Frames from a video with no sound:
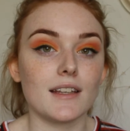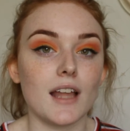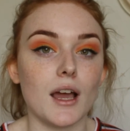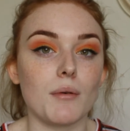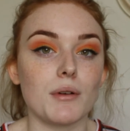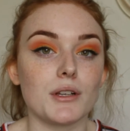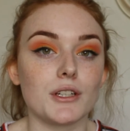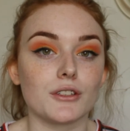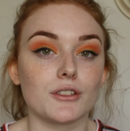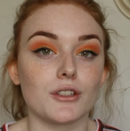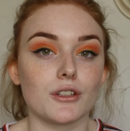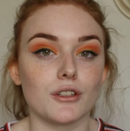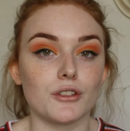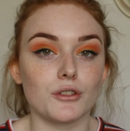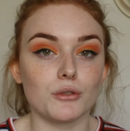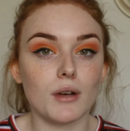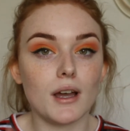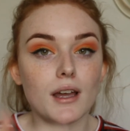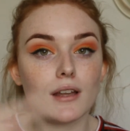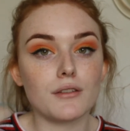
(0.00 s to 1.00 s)
Now we're just going
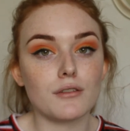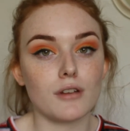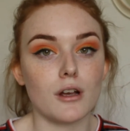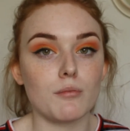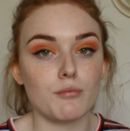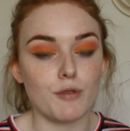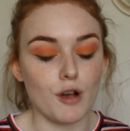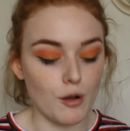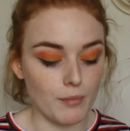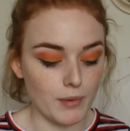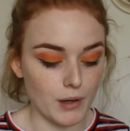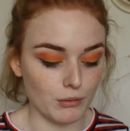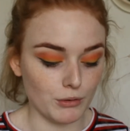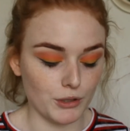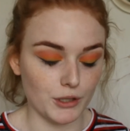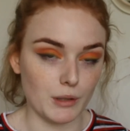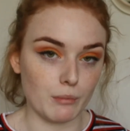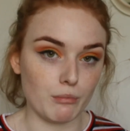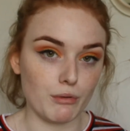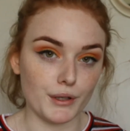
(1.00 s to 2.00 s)
to do under our brow bone
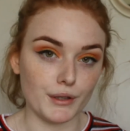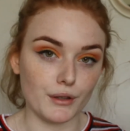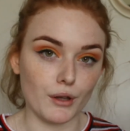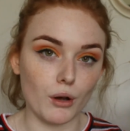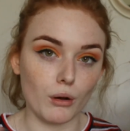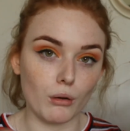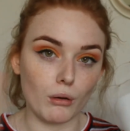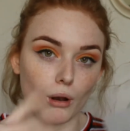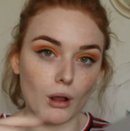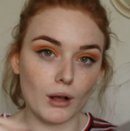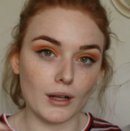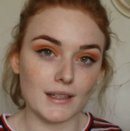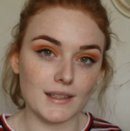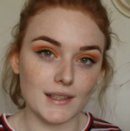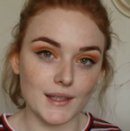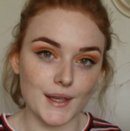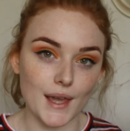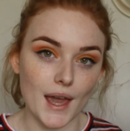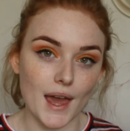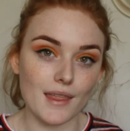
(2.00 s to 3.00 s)
just to bring the whole look
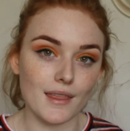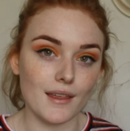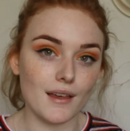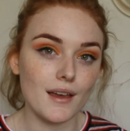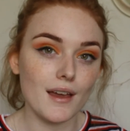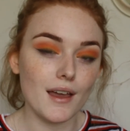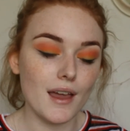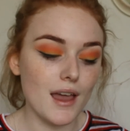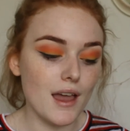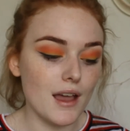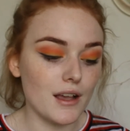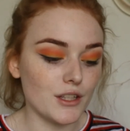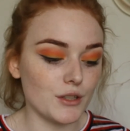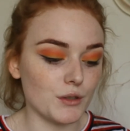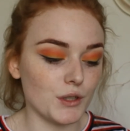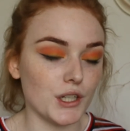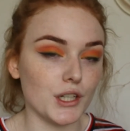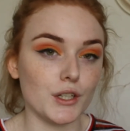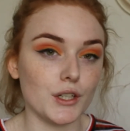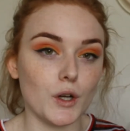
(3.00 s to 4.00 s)
together.
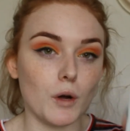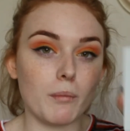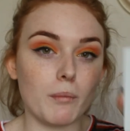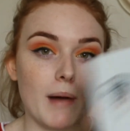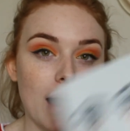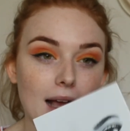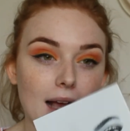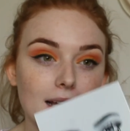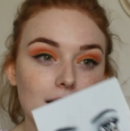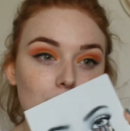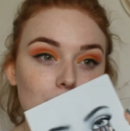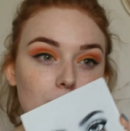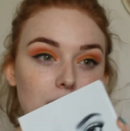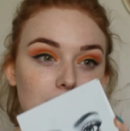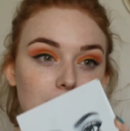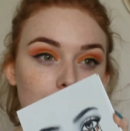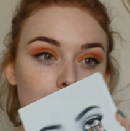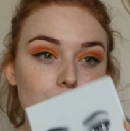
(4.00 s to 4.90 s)
So we're going to go back in with the